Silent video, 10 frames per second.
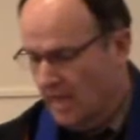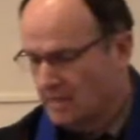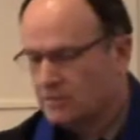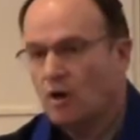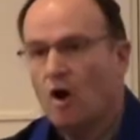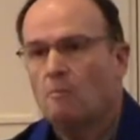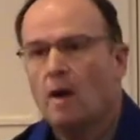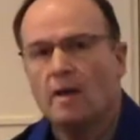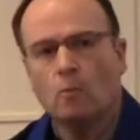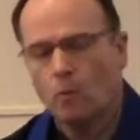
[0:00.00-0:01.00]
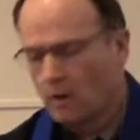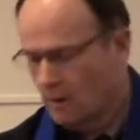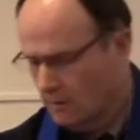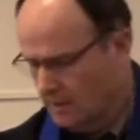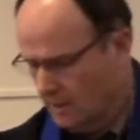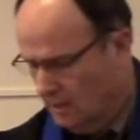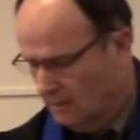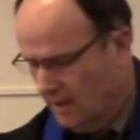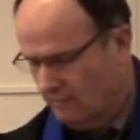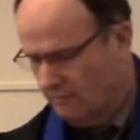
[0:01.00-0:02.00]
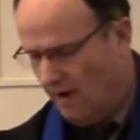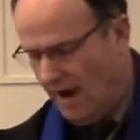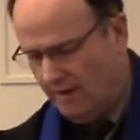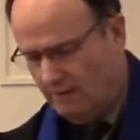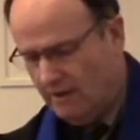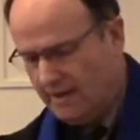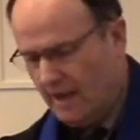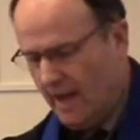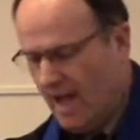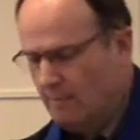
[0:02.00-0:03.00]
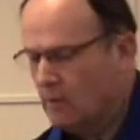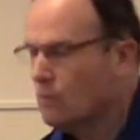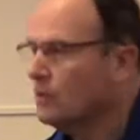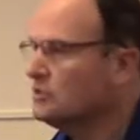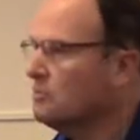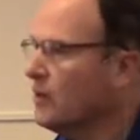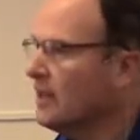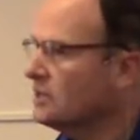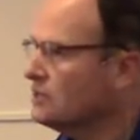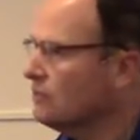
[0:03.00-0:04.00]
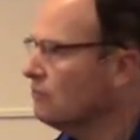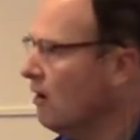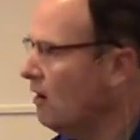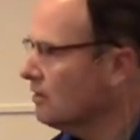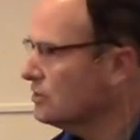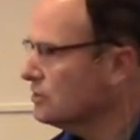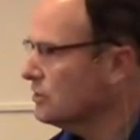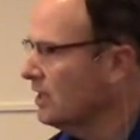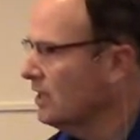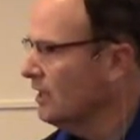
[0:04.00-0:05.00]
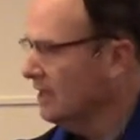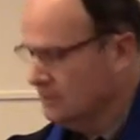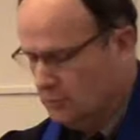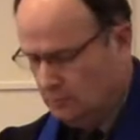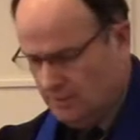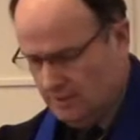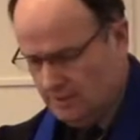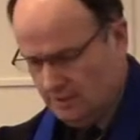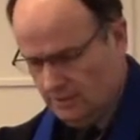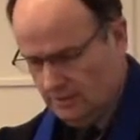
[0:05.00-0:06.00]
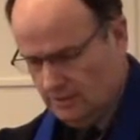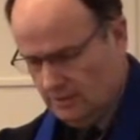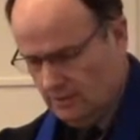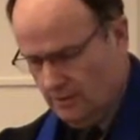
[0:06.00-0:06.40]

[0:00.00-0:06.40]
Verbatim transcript: Is not my word like fire, like a hammer which breaks the rocks into pieces?